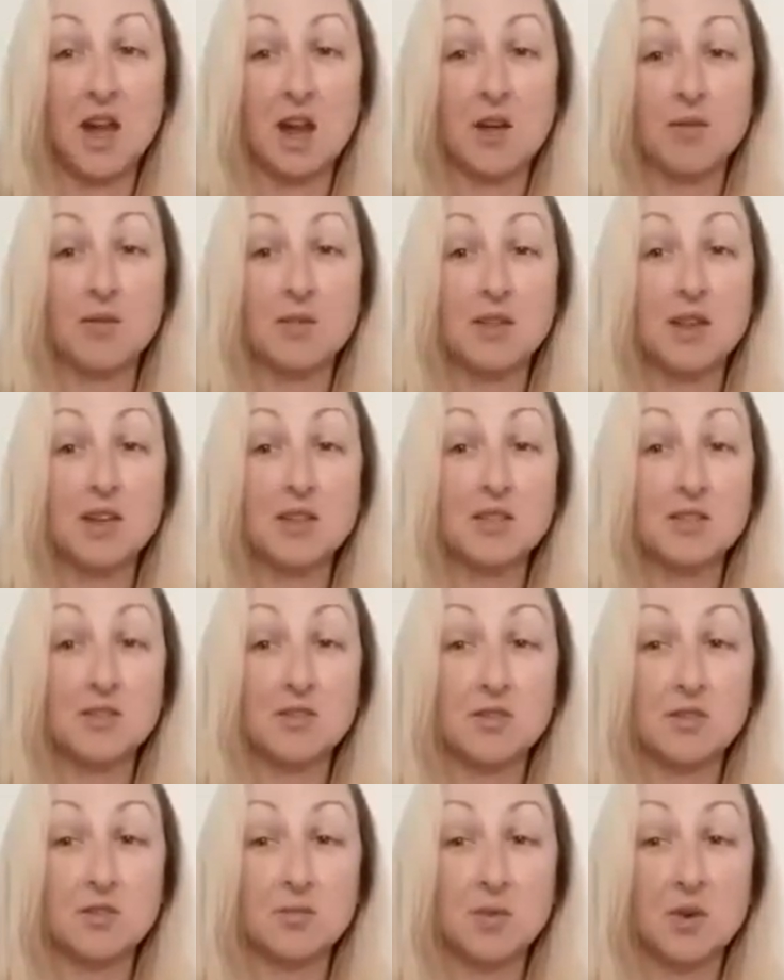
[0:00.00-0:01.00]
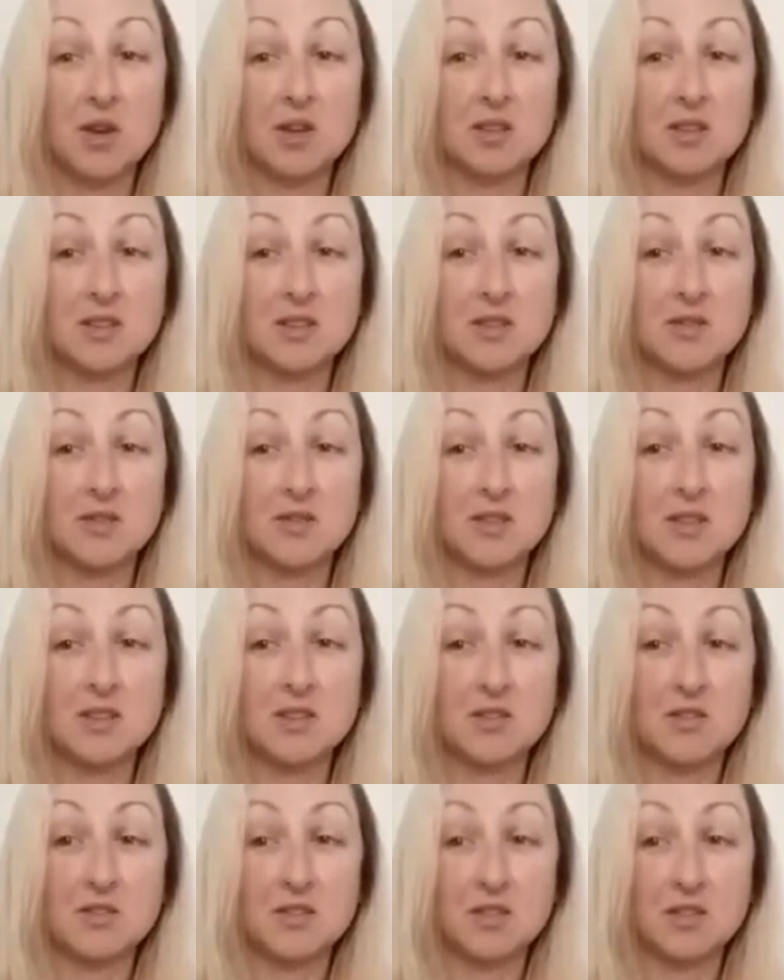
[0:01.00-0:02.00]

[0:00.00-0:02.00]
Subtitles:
I realized during the process of research